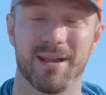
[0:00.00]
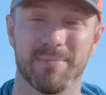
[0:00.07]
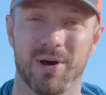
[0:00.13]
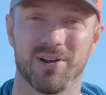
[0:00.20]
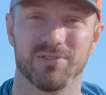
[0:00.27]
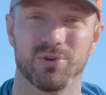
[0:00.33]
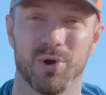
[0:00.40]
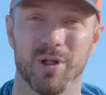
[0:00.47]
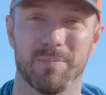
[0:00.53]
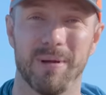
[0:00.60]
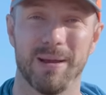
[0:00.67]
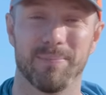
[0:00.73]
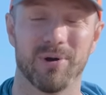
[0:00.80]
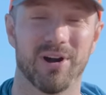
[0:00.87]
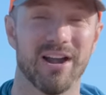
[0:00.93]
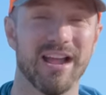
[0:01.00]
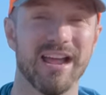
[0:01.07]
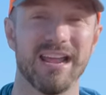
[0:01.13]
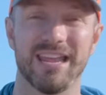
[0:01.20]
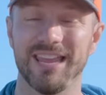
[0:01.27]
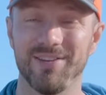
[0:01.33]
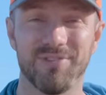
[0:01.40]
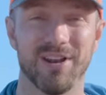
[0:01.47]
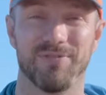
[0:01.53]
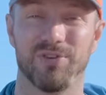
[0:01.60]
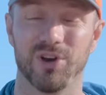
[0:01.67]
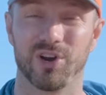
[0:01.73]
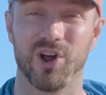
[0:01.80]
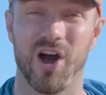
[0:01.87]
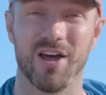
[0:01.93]
amount of toilet paper, even if
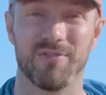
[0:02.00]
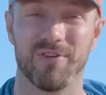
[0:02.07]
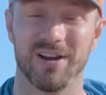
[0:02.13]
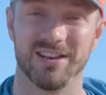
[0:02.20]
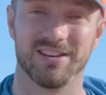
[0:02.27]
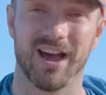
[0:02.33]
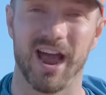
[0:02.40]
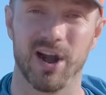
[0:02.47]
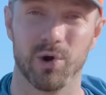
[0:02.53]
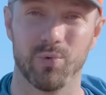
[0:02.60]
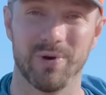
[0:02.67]
you're gone for an entire